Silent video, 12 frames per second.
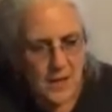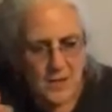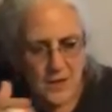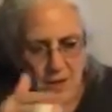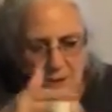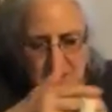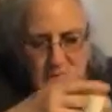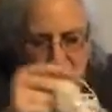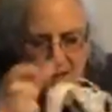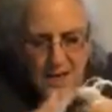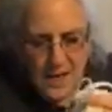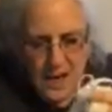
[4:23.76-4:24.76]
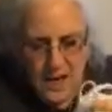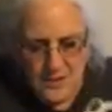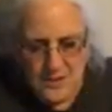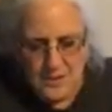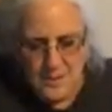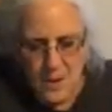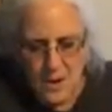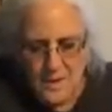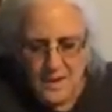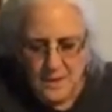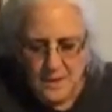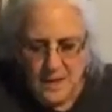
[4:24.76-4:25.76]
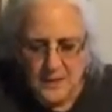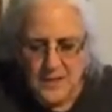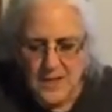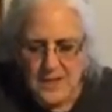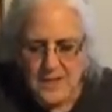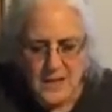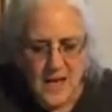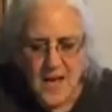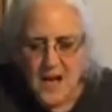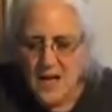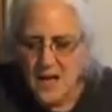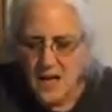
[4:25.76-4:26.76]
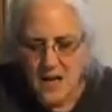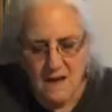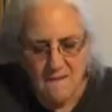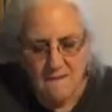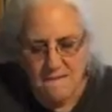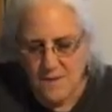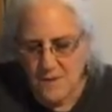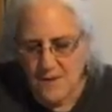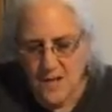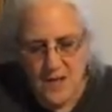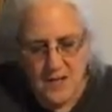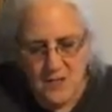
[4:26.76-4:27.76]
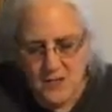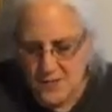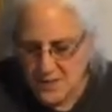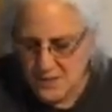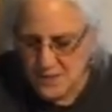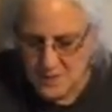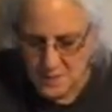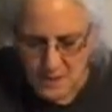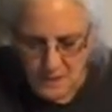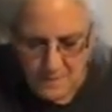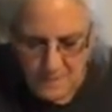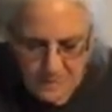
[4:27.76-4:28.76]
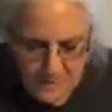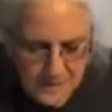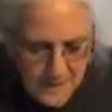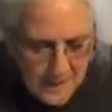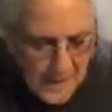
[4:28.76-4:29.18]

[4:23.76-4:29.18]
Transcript: Notice how small the amount is. Never dye just this small amount.